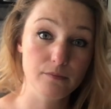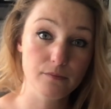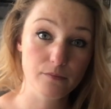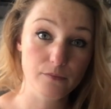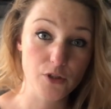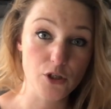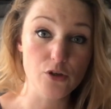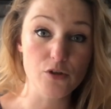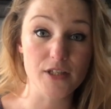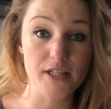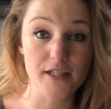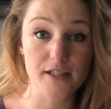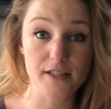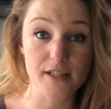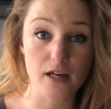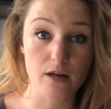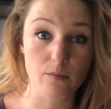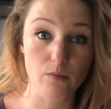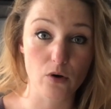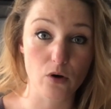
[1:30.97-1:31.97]
using
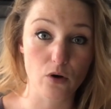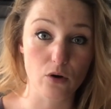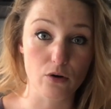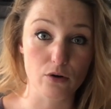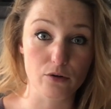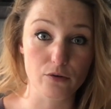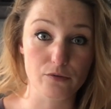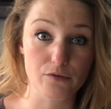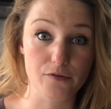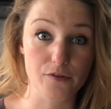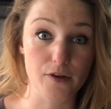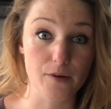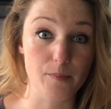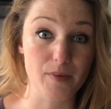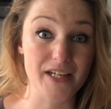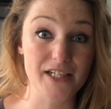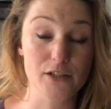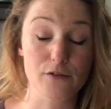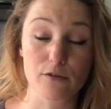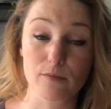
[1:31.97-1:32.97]
some of the
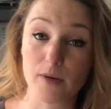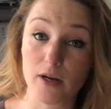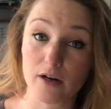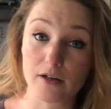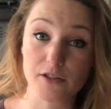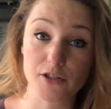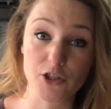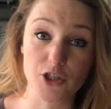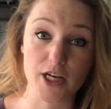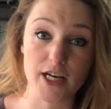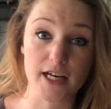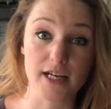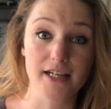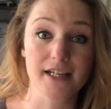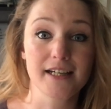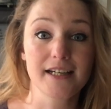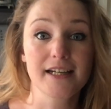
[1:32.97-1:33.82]
beans from last year,